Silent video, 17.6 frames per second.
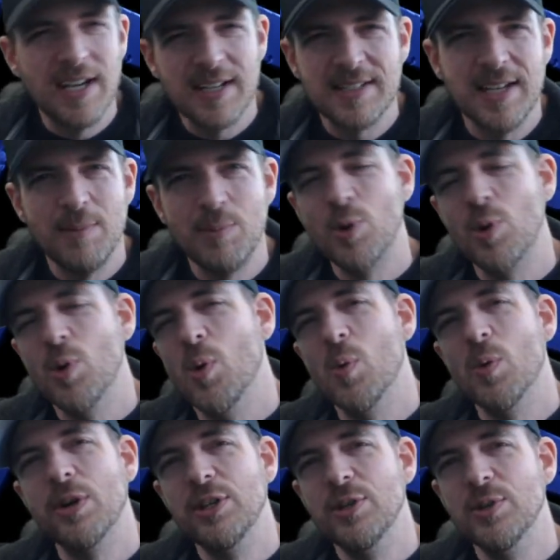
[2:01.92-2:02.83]
demo
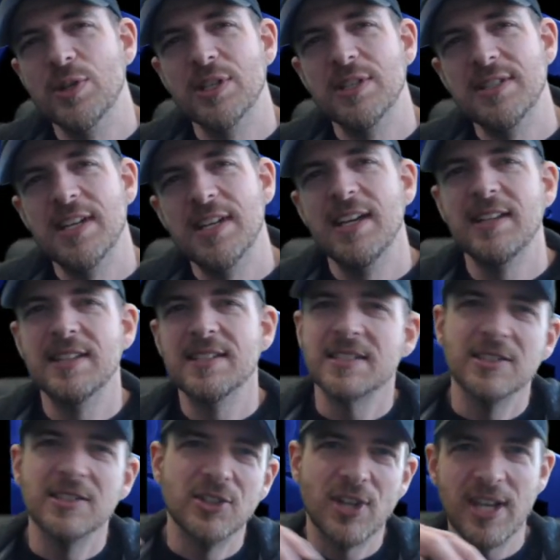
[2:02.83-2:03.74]
where you can take
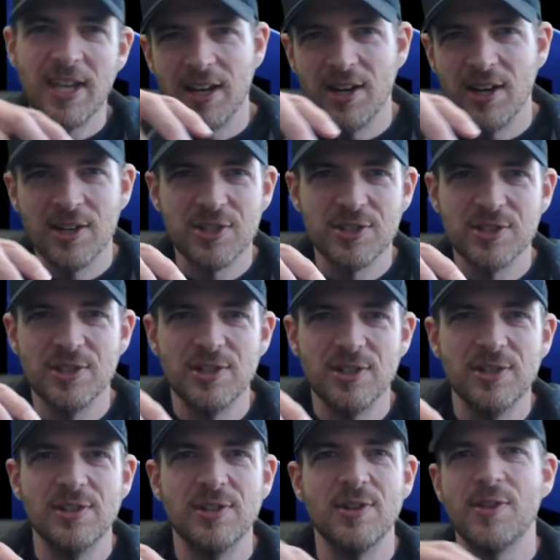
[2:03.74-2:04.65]
this little
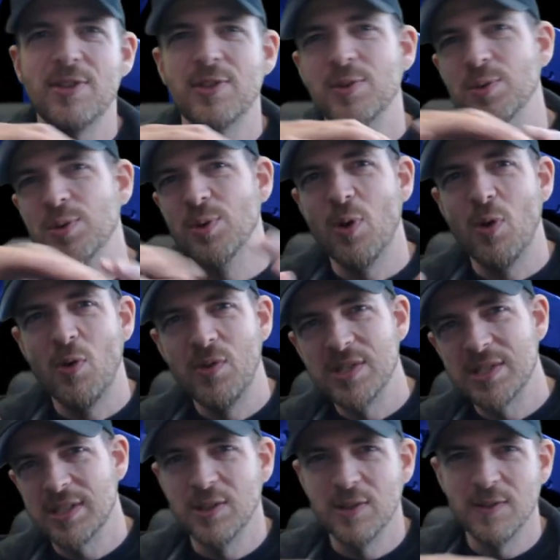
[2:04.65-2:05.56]
character through all
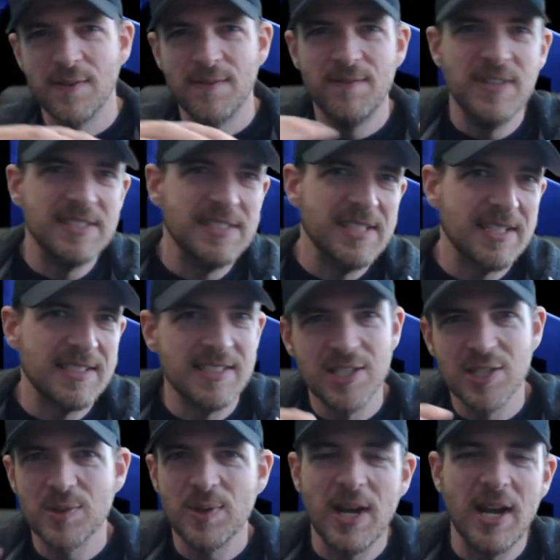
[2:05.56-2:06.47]
these little physics
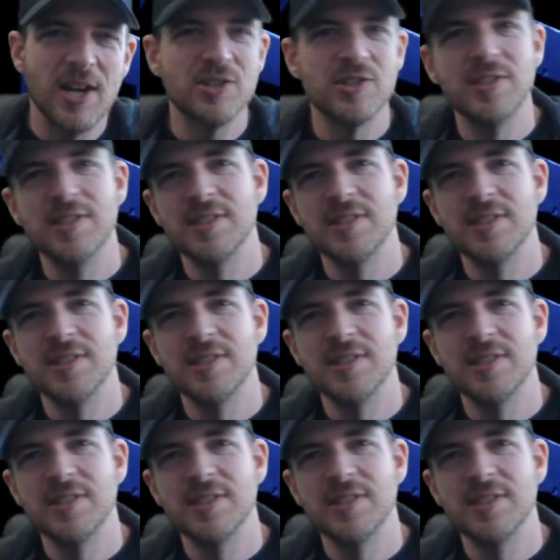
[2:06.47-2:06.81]
interactions